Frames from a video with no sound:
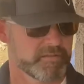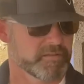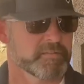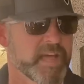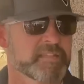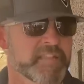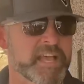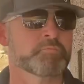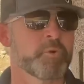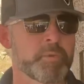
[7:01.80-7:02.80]

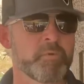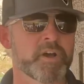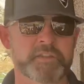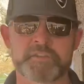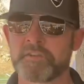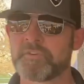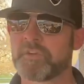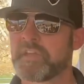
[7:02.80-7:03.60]
That's what we want to do.